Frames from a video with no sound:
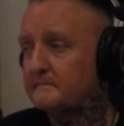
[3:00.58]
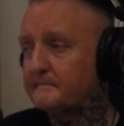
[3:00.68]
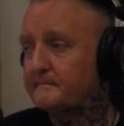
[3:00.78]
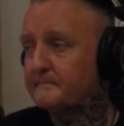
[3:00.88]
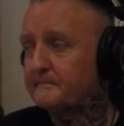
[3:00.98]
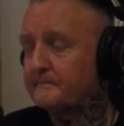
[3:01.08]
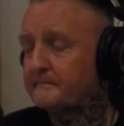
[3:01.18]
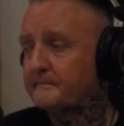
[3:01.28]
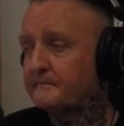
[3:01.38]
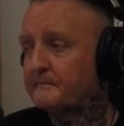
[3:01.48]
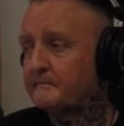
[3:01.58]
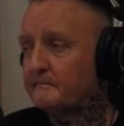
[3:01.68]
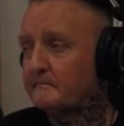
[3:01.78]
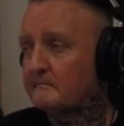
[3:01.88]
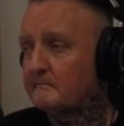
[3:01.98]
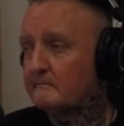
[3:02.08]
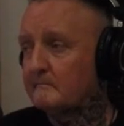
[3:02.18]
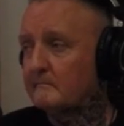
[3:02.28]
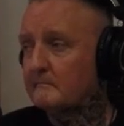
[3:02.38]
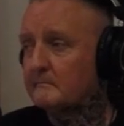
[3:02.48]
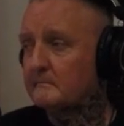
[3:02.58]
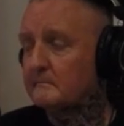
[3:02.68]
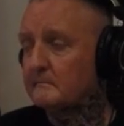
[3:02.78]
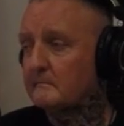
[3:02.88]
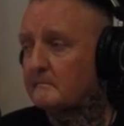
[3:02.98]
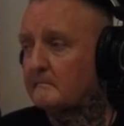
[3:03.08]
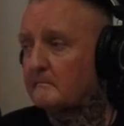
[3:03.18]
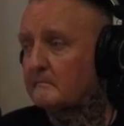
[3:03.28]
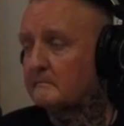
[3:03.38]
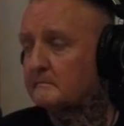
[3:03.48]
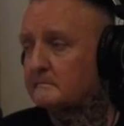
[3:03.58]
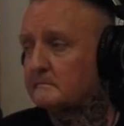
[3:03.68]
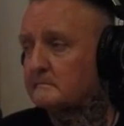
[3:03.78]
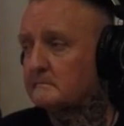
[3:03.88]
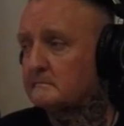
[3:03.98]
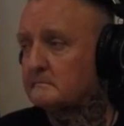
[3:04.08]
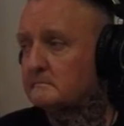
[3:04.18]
(not speaking)